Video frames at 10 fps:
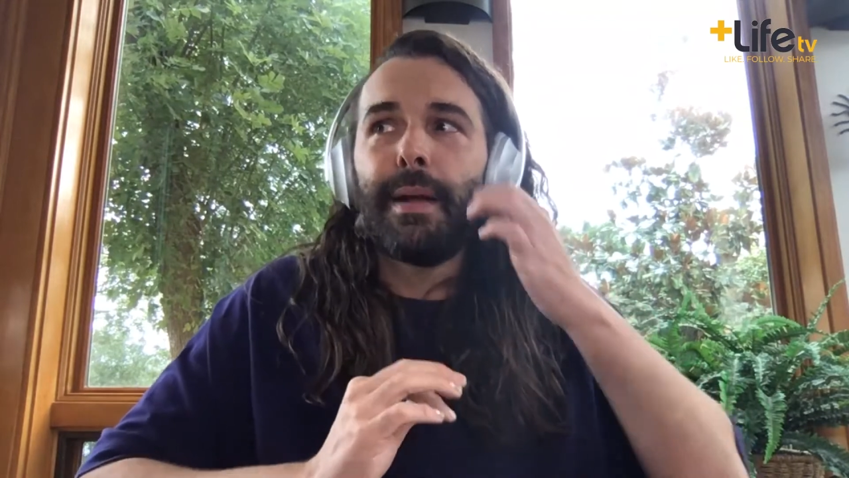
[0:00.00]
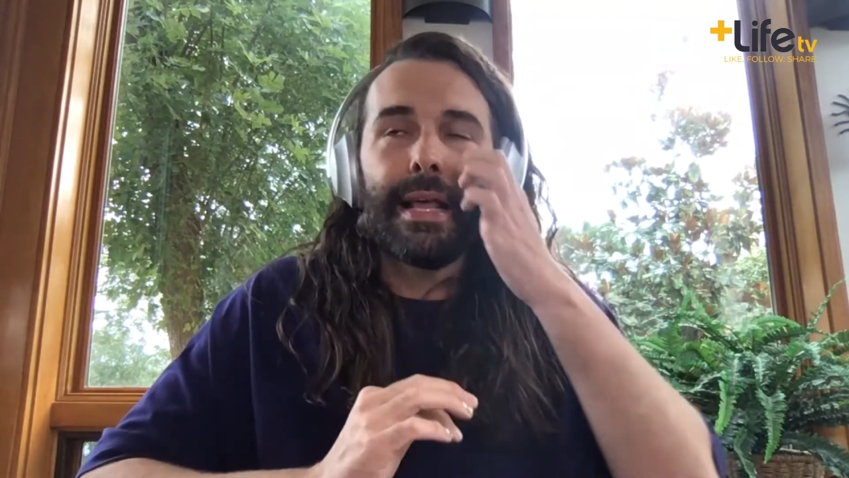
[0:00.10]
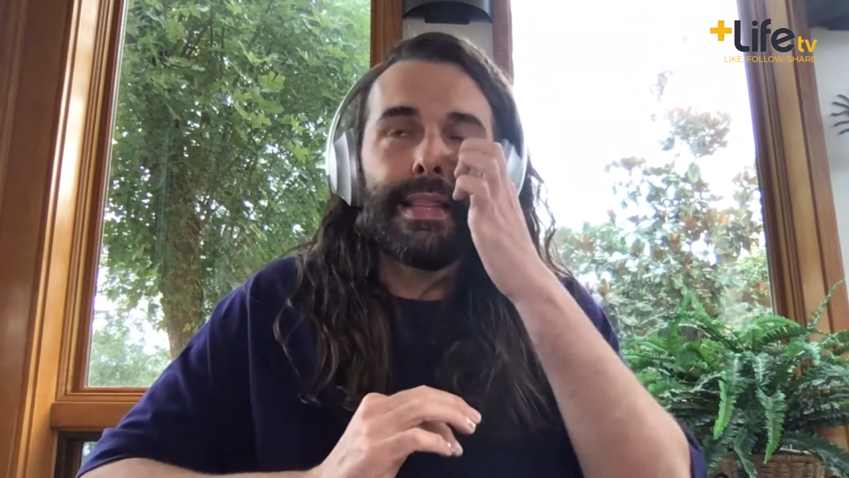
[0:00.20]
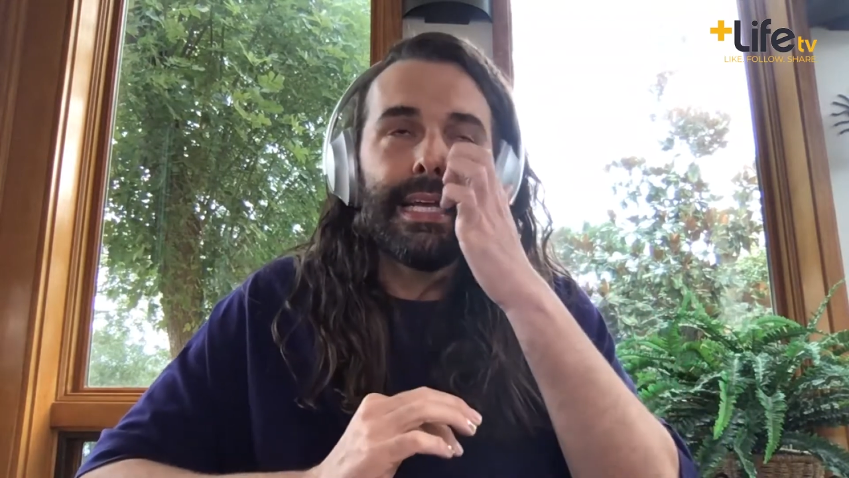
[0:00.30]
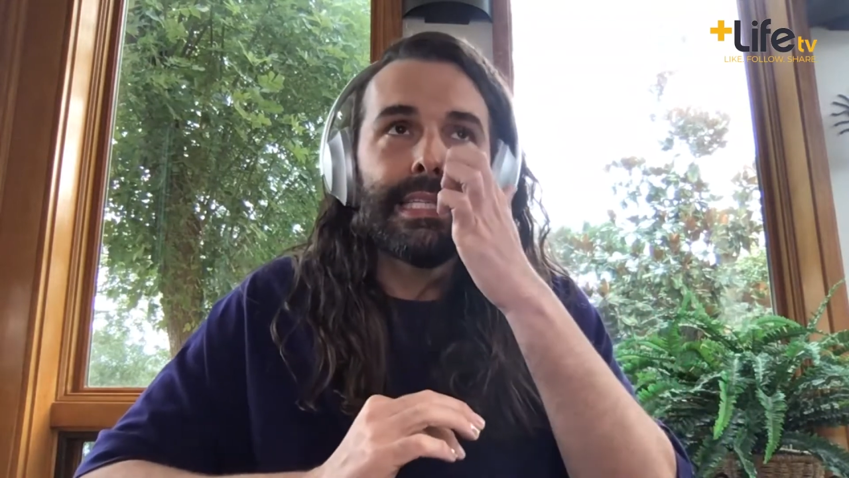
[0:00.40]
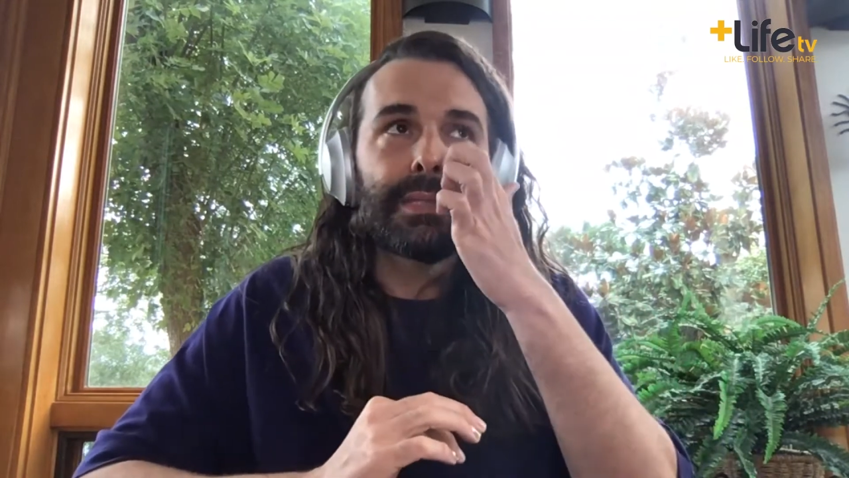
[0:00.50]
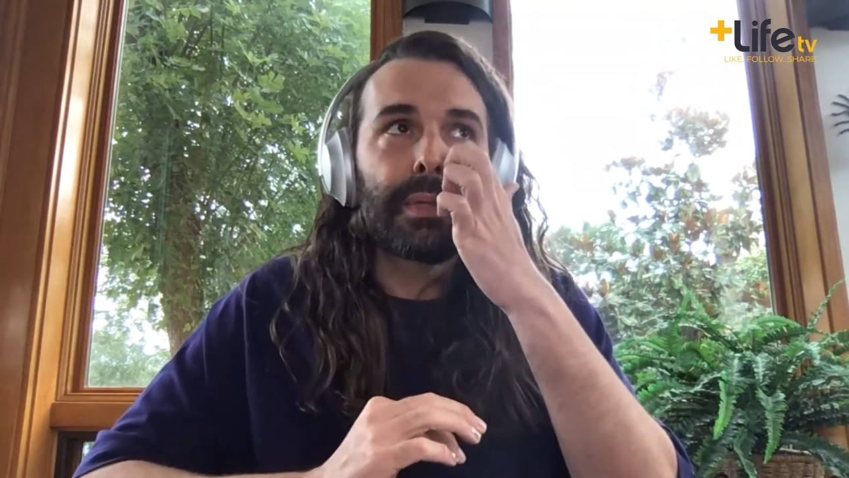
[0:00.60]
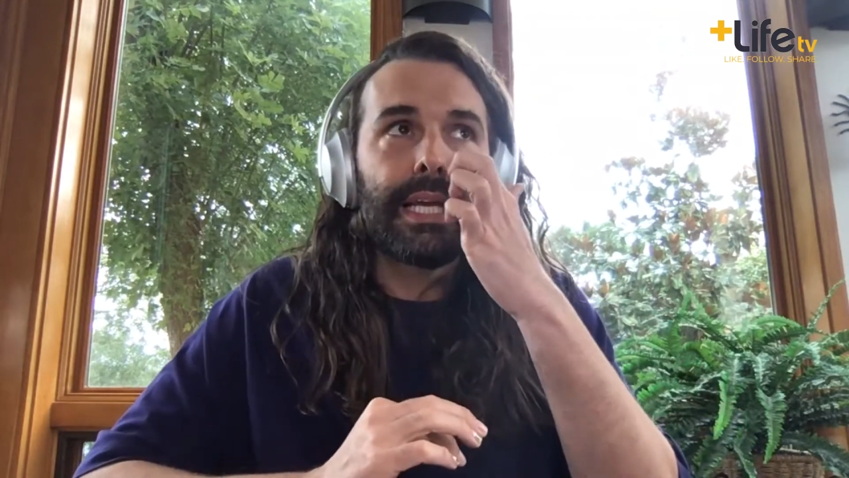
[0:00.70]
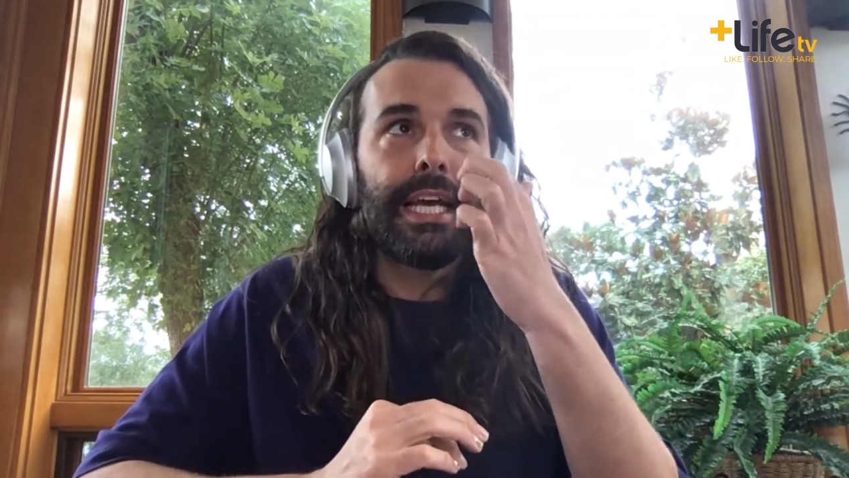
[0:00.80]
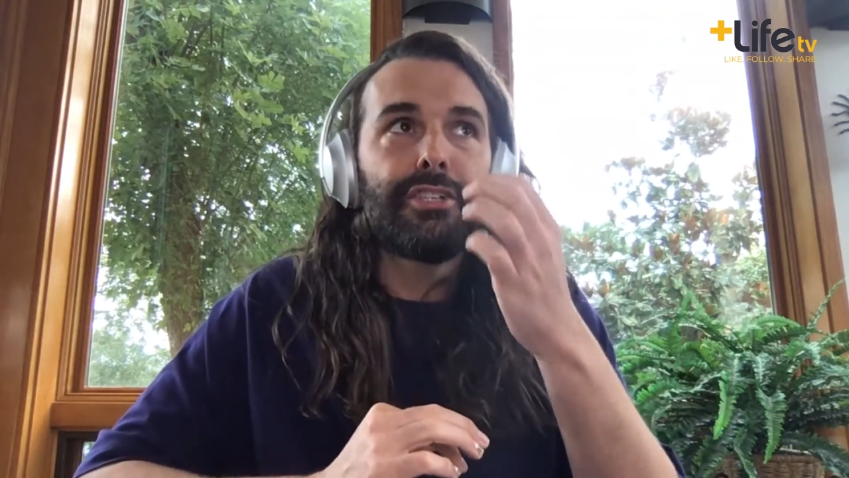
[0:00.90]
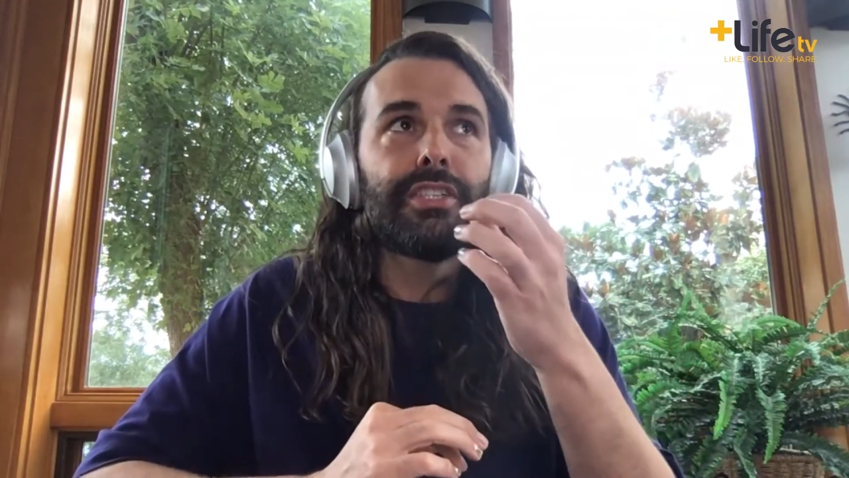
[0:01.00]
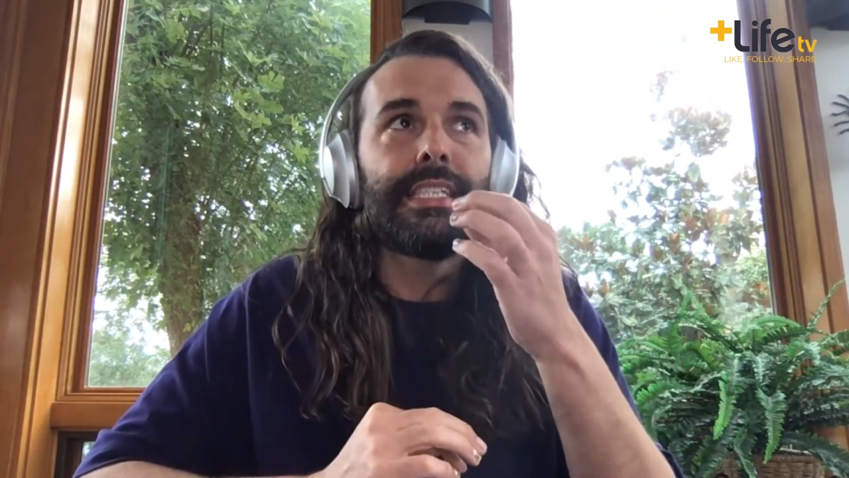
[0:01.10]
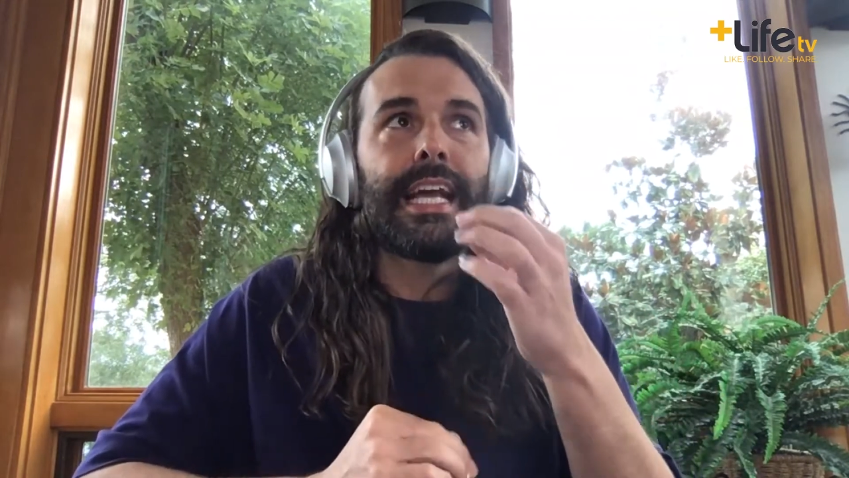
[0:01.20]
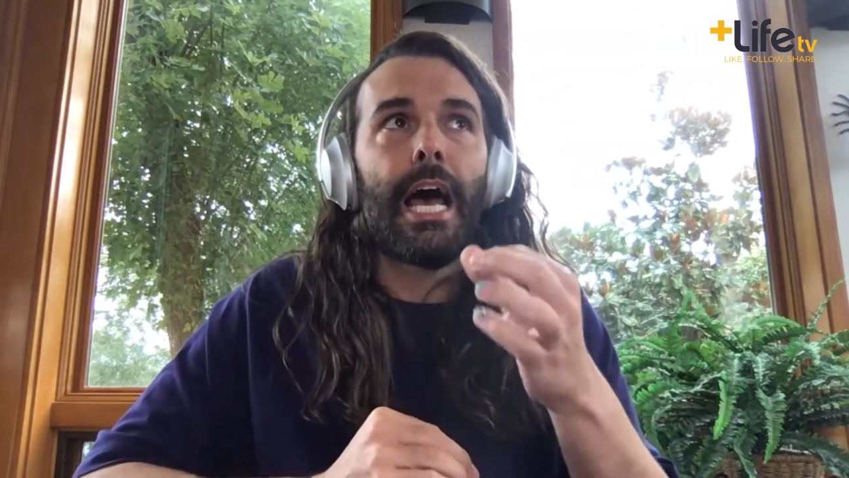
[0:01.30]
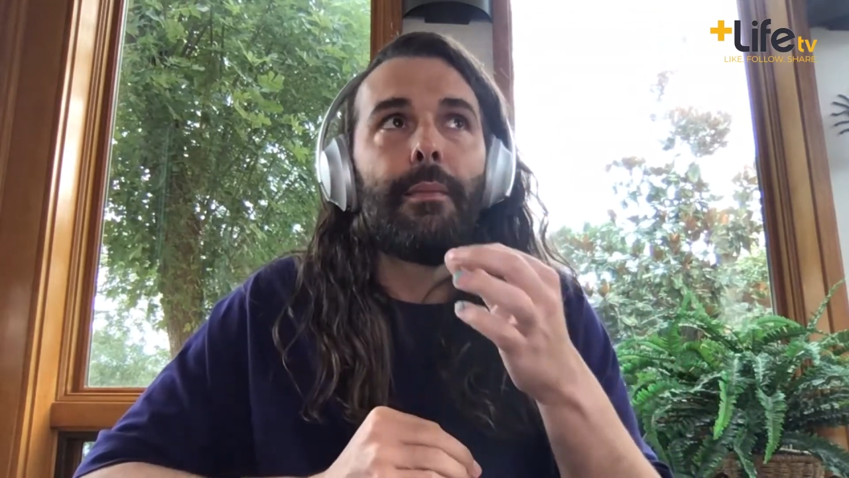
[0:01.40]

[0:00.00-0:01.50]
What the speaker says: But I think it's really interesting how